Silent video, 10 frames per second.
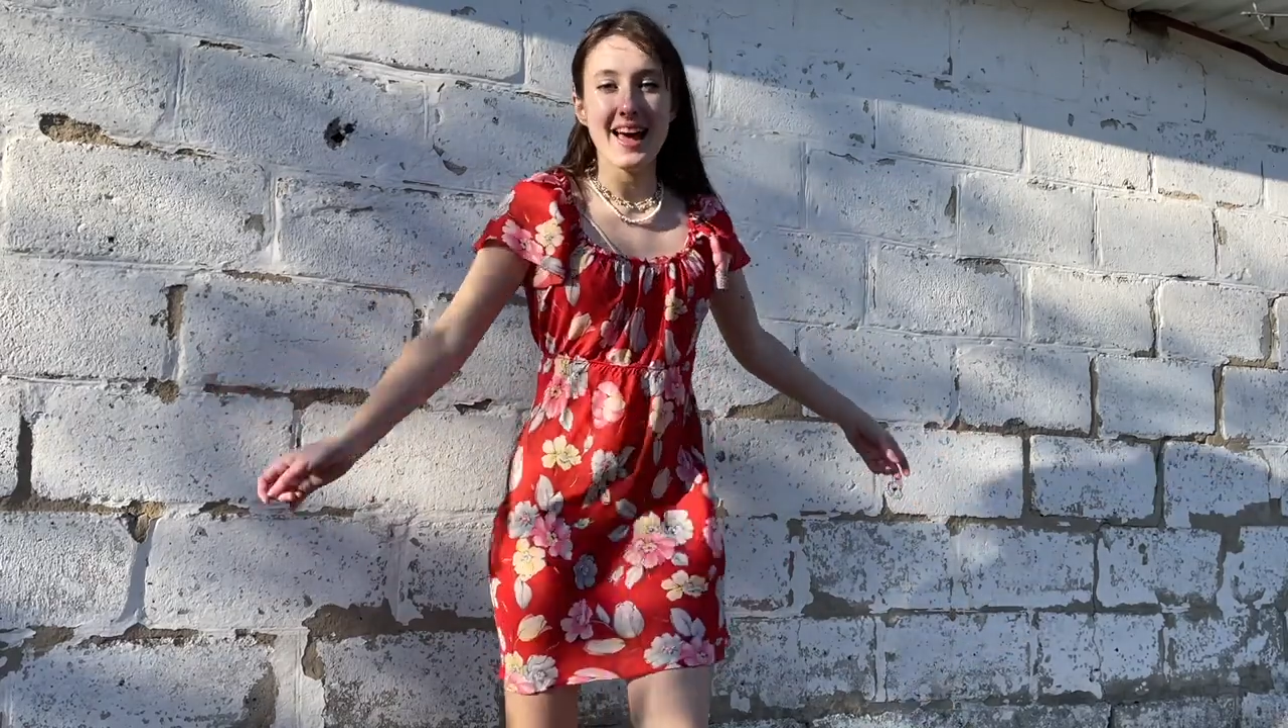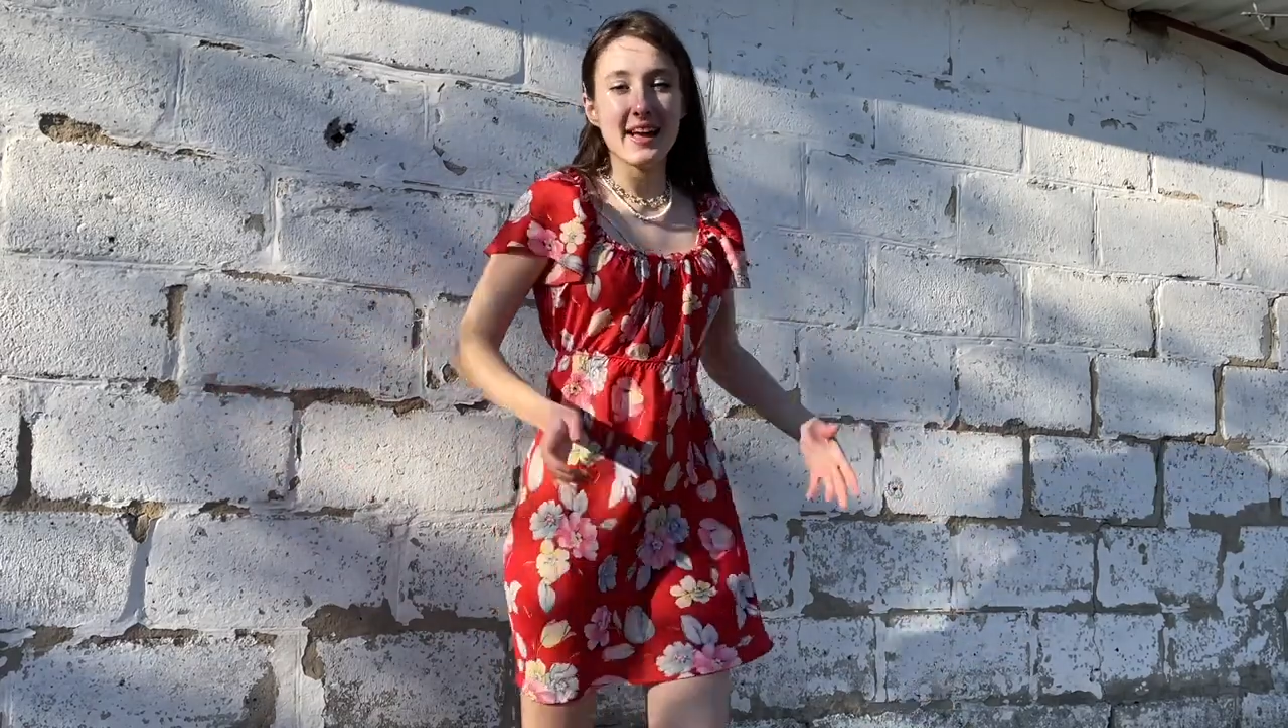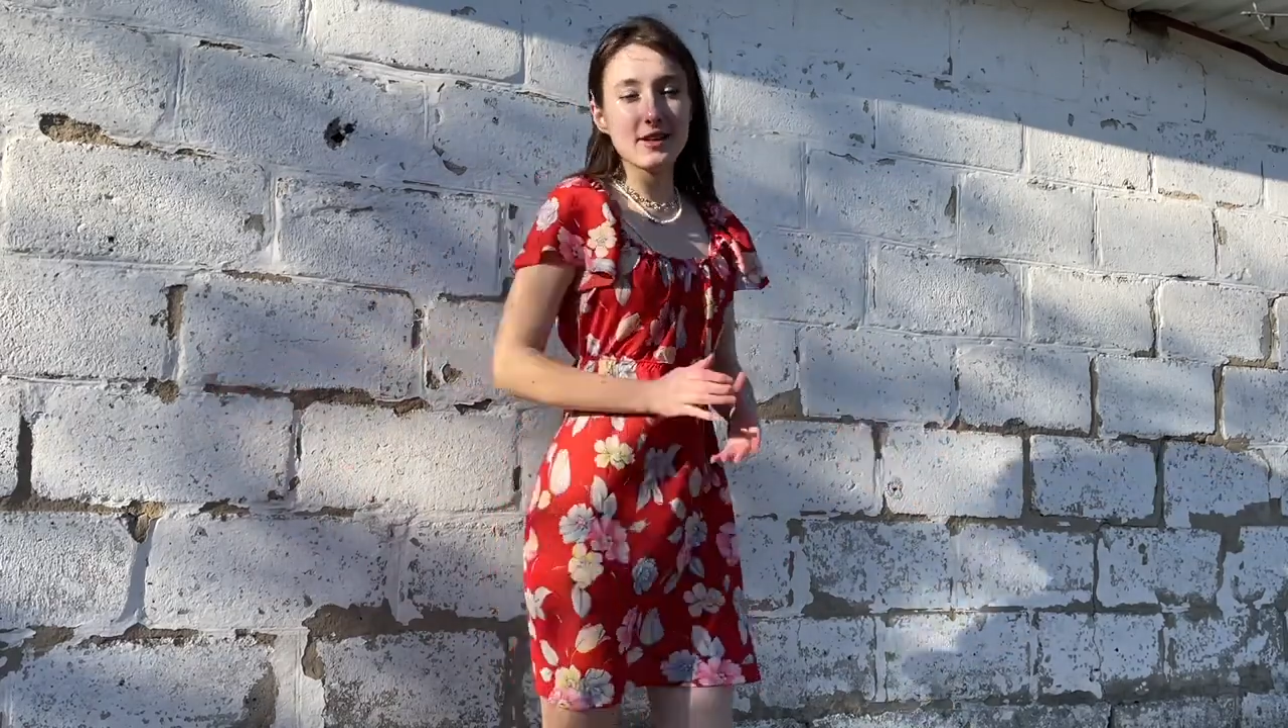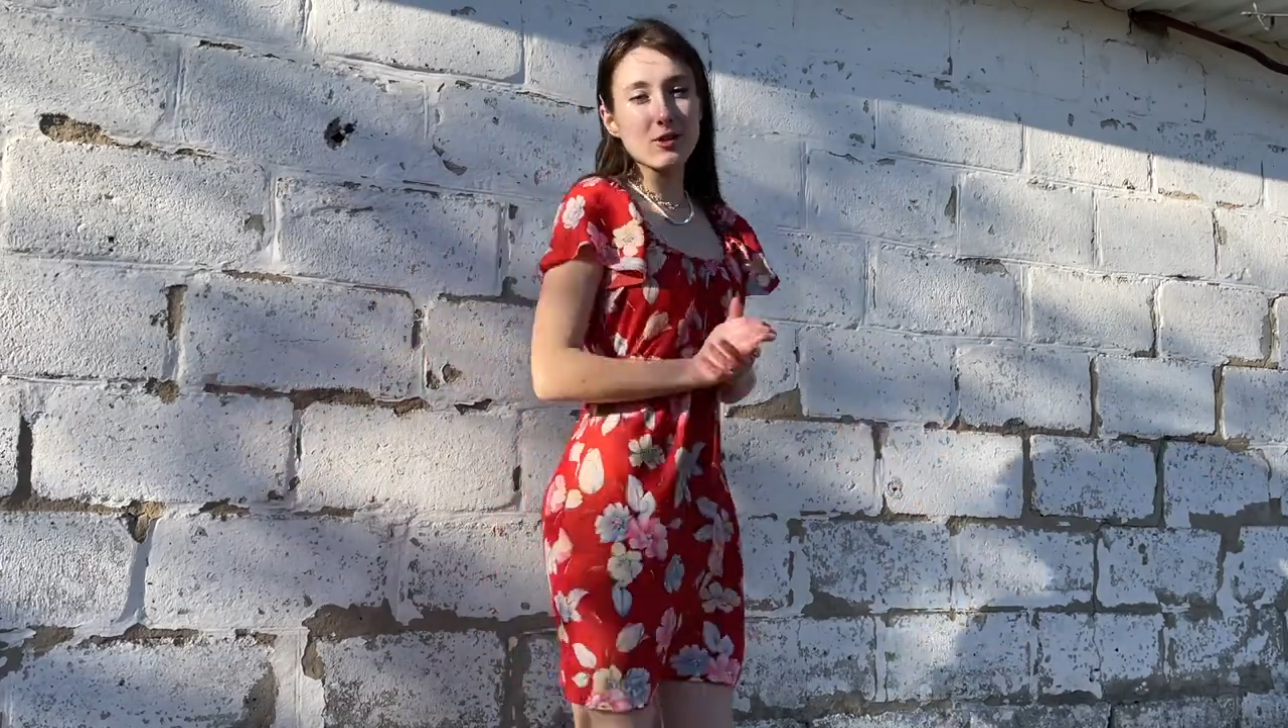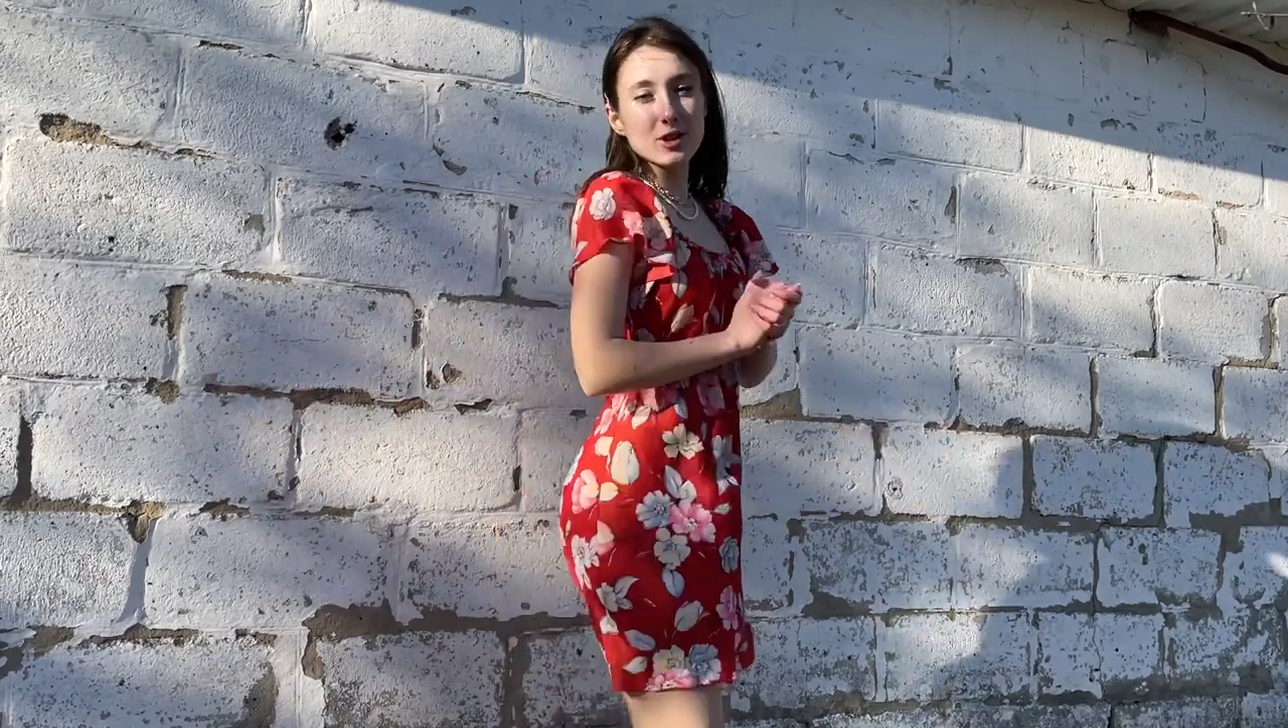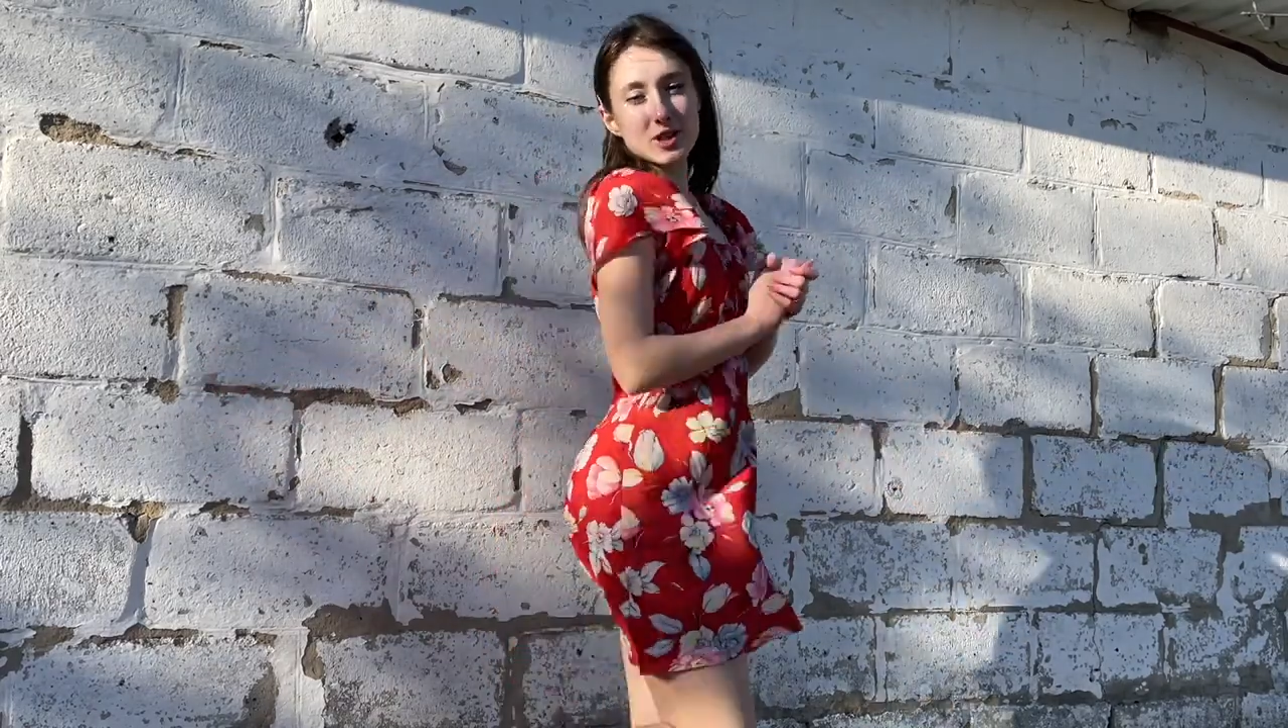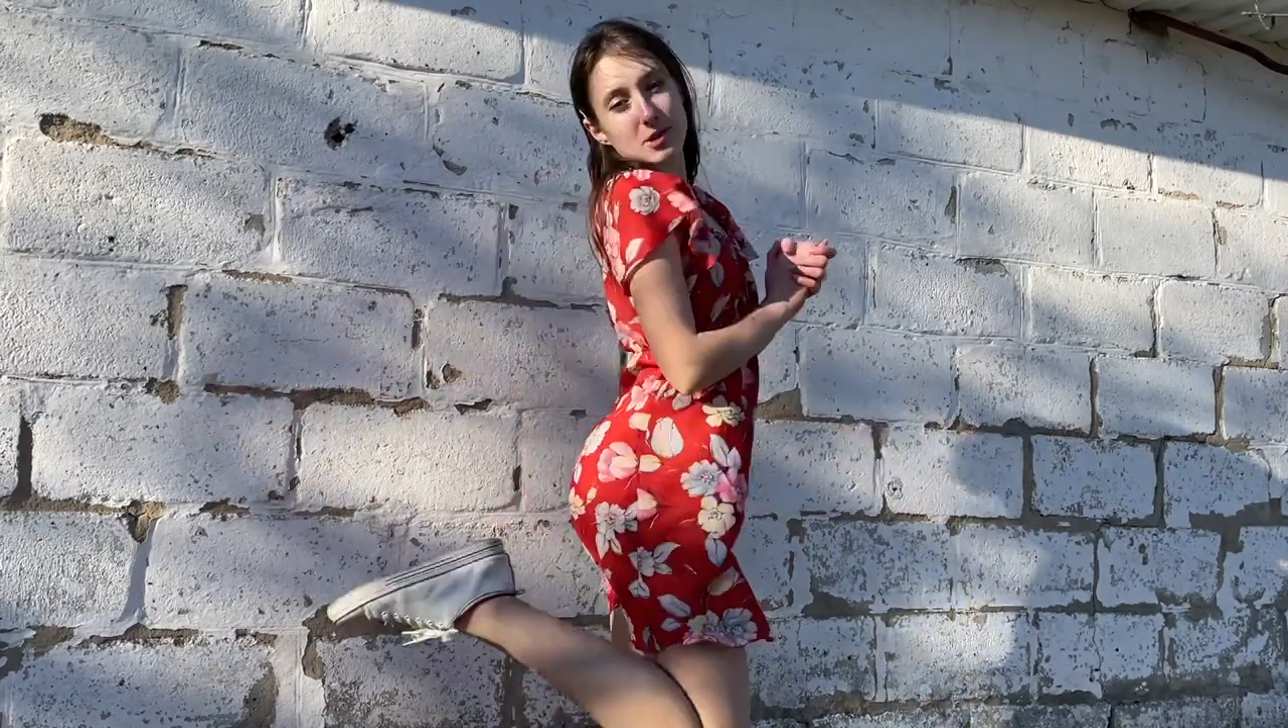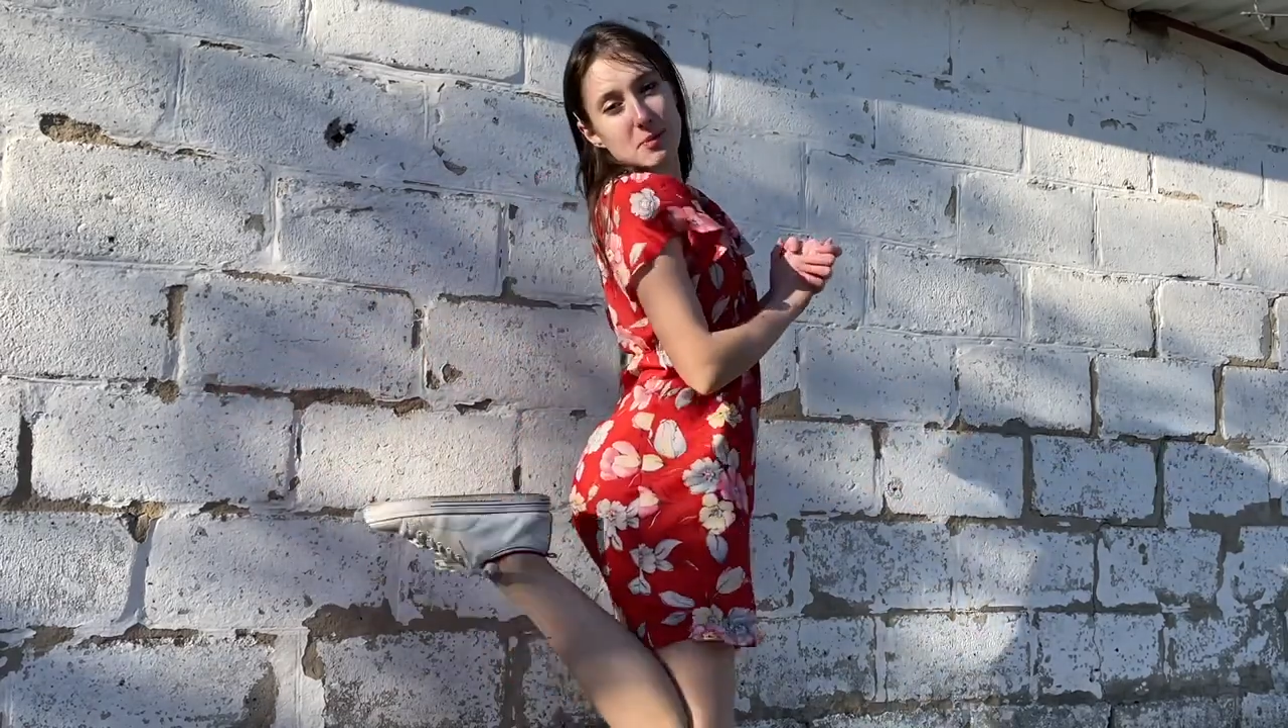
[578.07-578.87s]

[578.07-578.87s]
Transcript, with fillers: and you could just